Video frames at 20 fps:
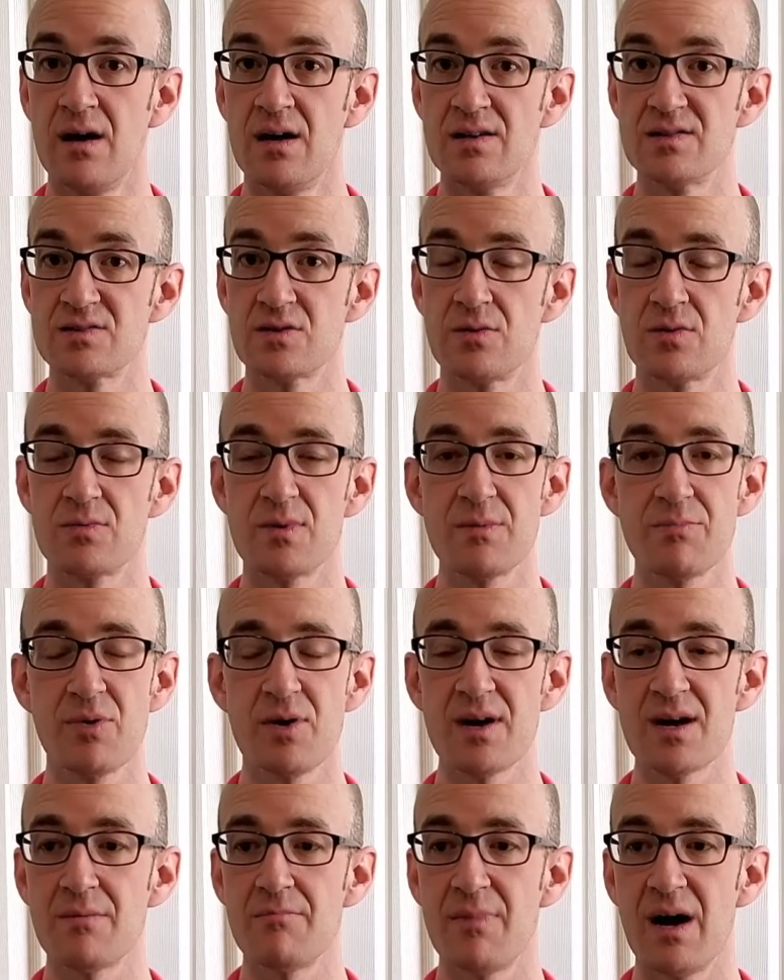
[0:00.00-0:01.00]
So when we
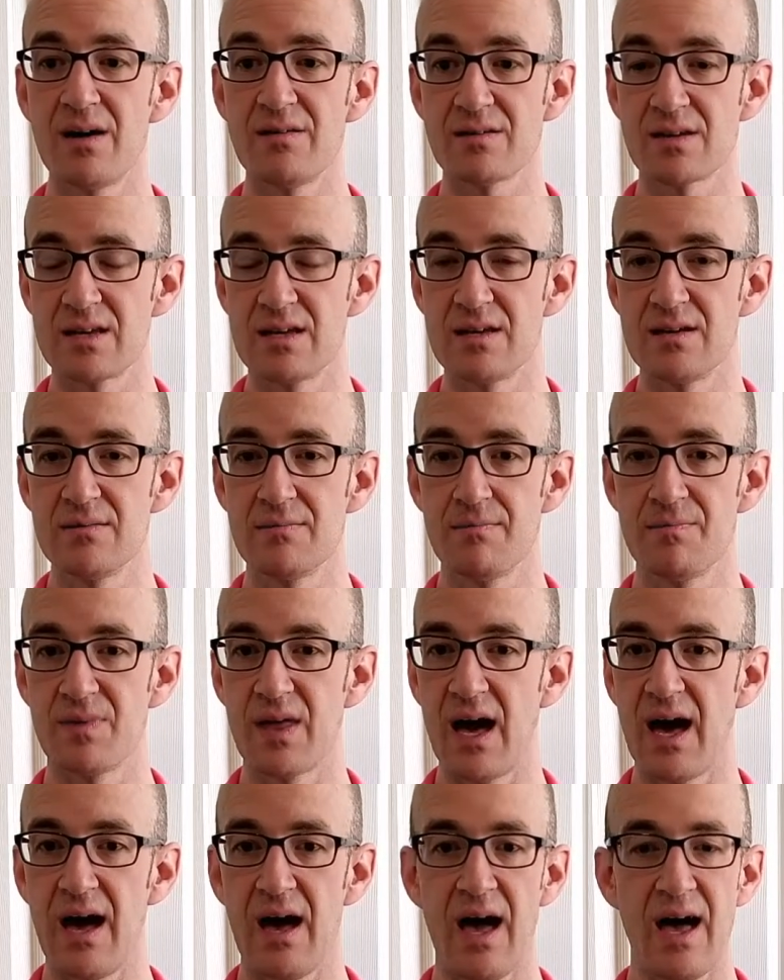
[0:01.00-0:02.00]
play a melody
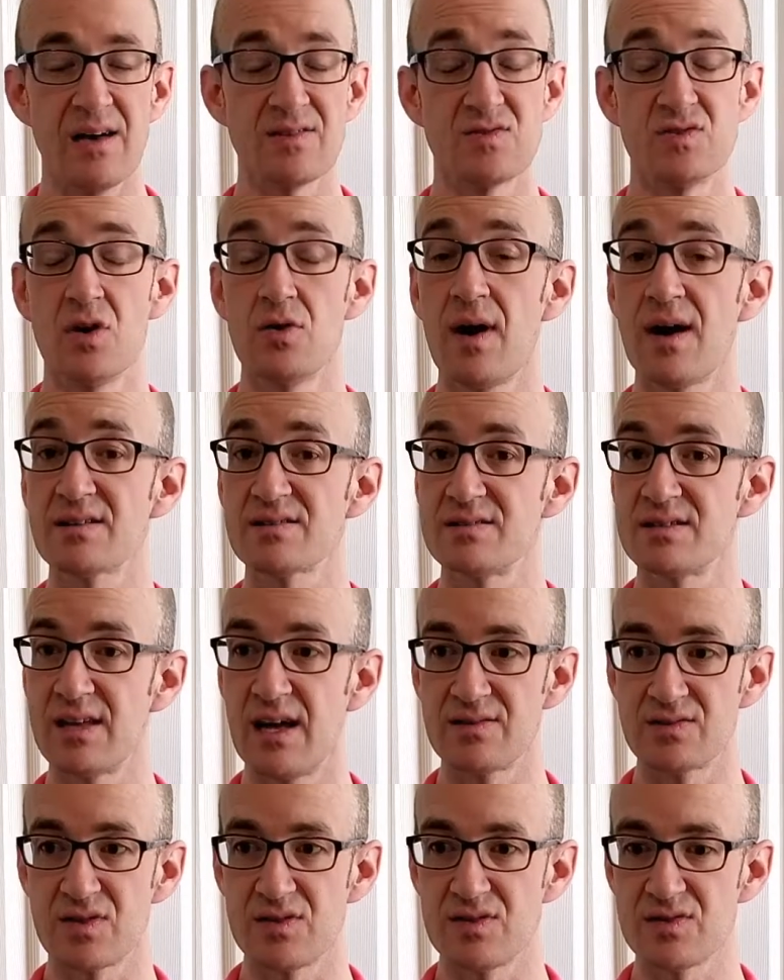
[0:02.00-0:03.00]
that has no
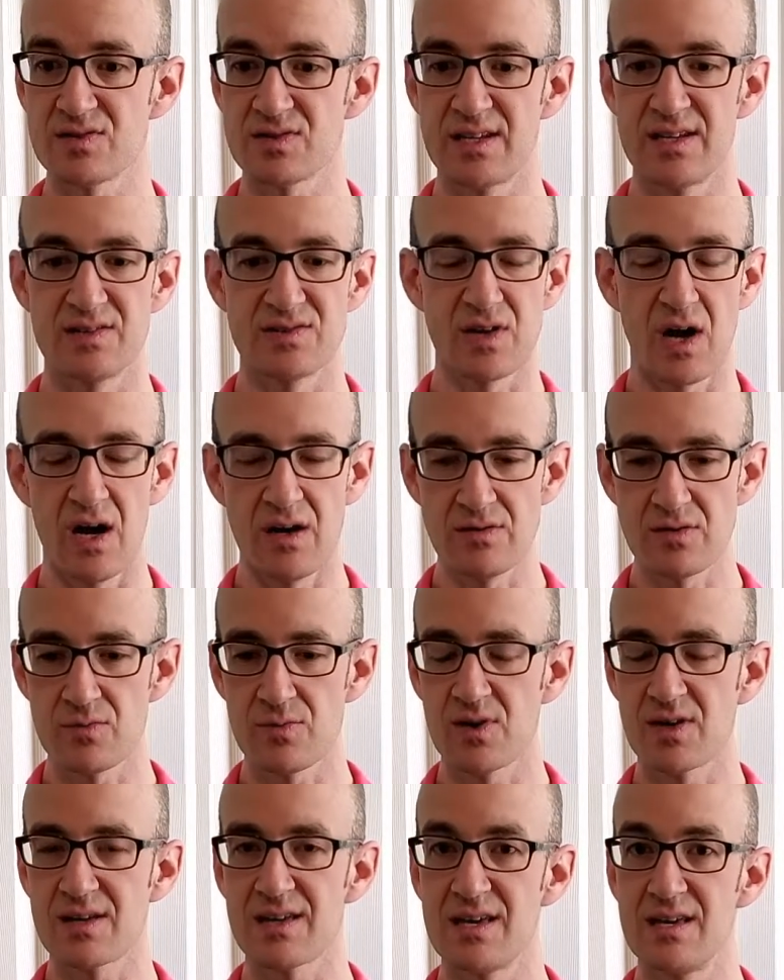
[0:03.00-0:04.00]
accidentals, it is all in
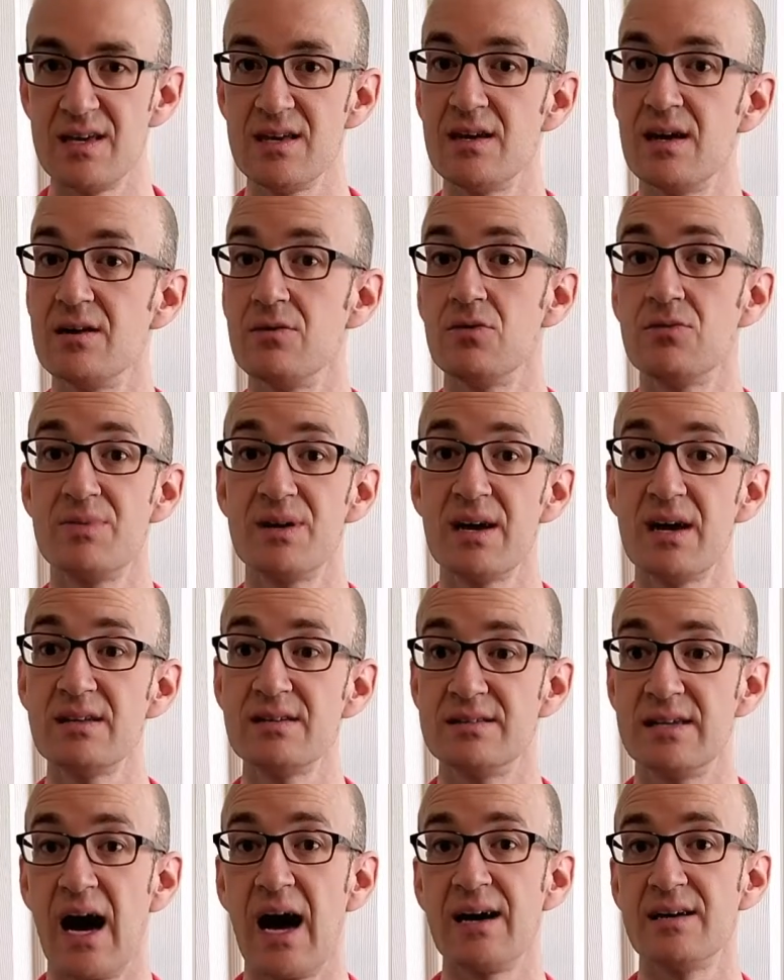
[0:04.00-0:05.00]
one key, it would be a
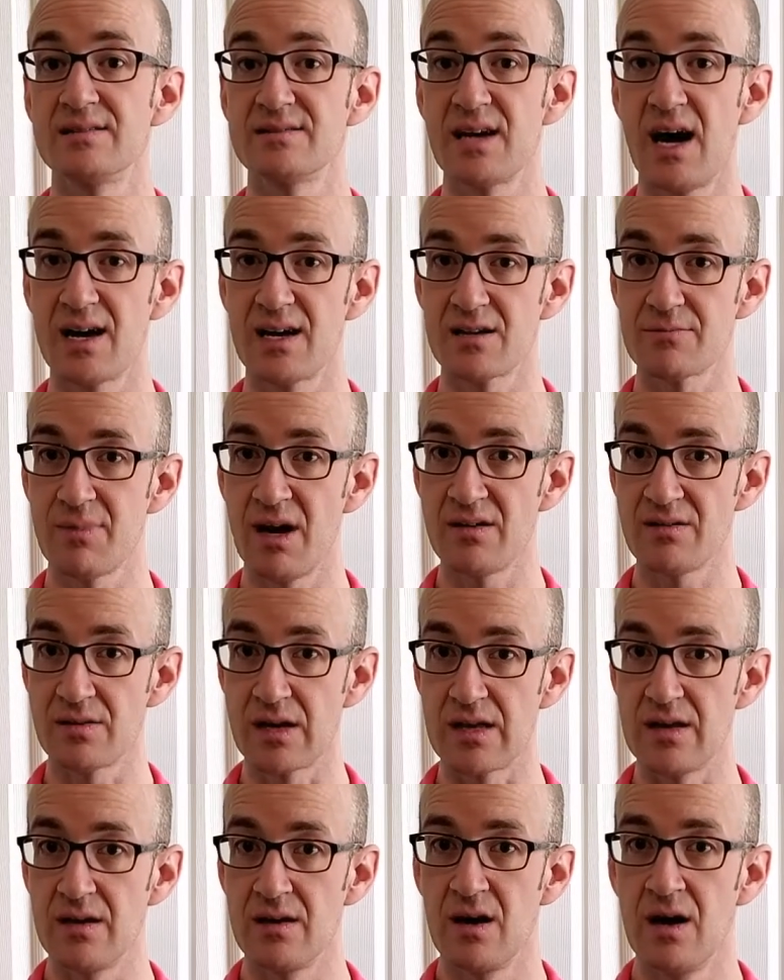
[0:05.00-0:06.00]
diatonic
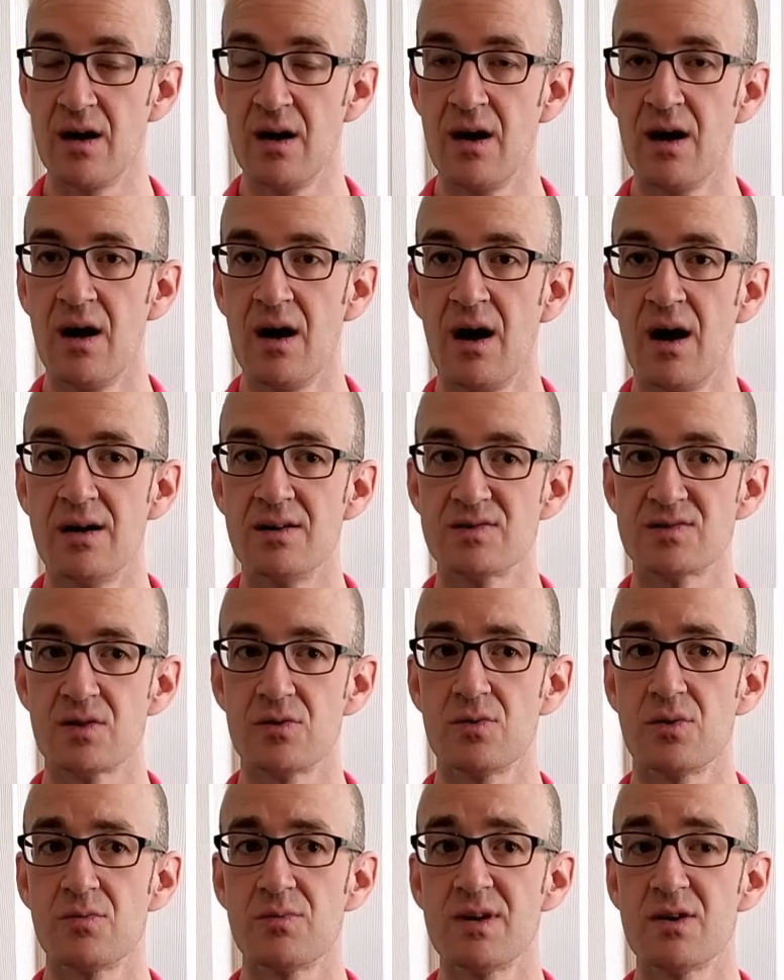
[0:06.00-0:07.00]
melody. So
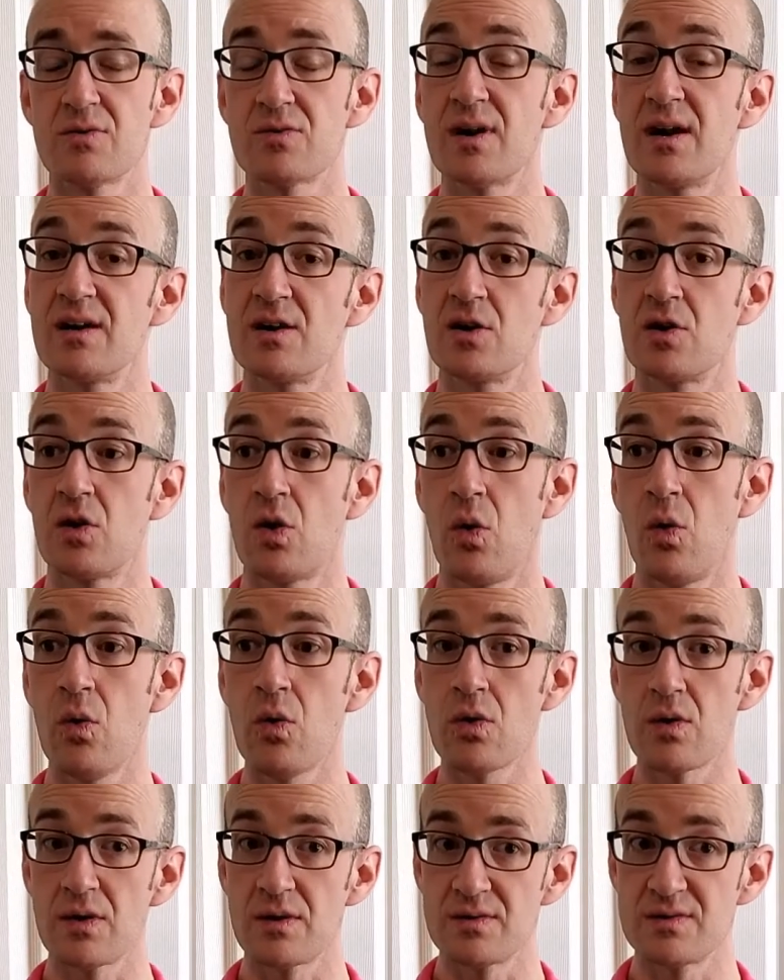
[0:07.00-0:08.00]
when we create
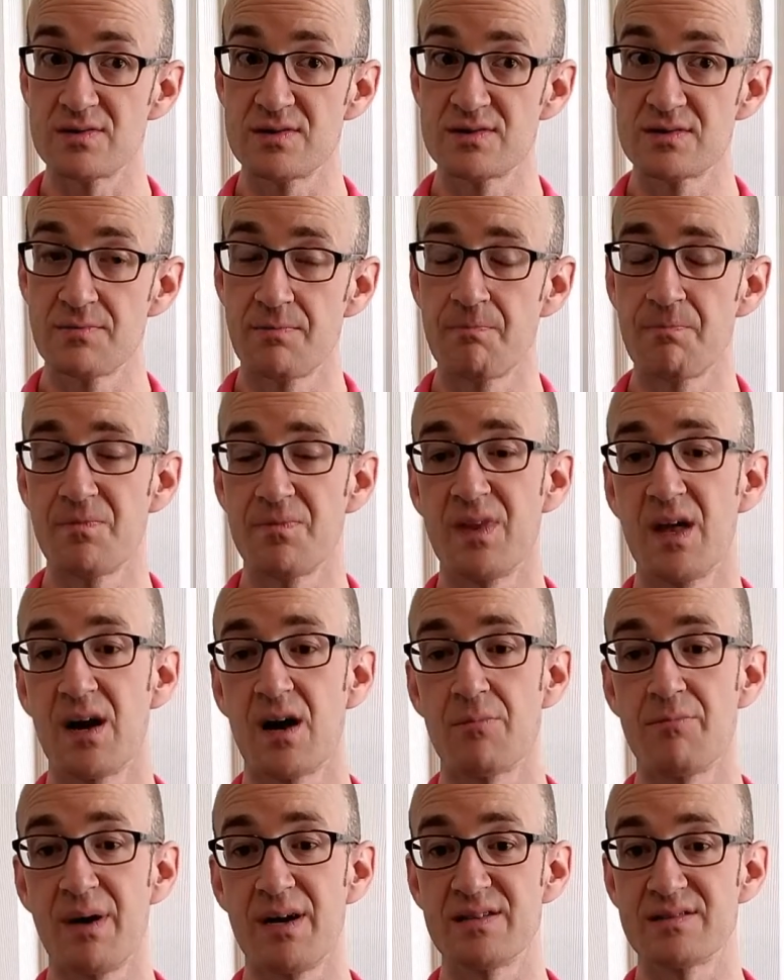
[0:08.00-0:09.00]
chords that are
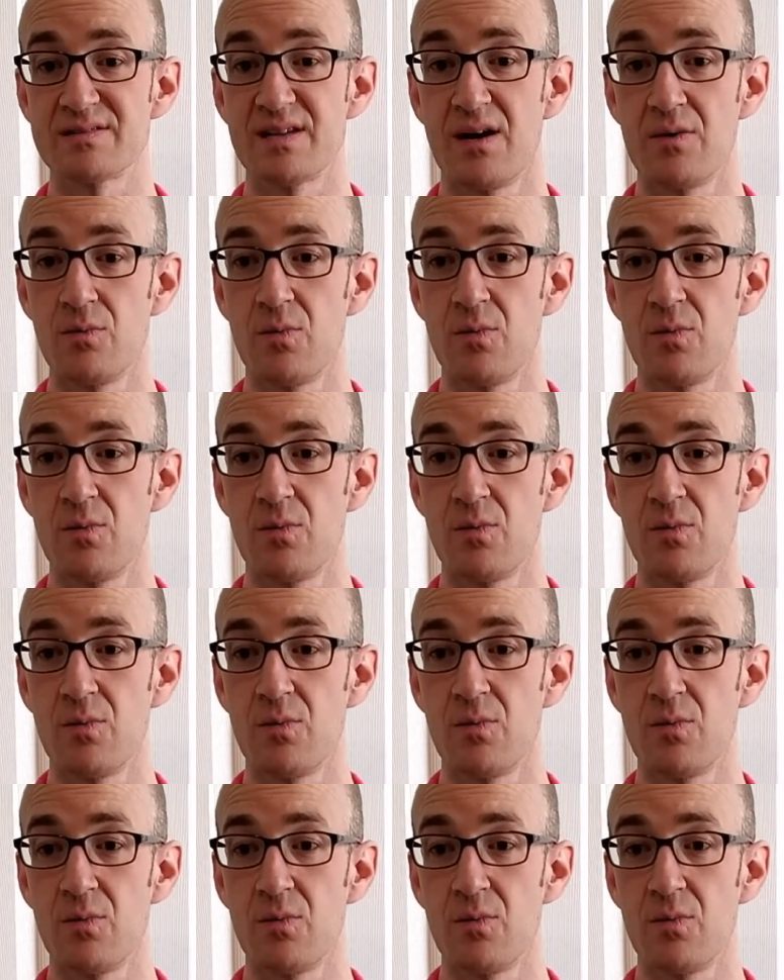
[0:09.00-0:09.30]
based on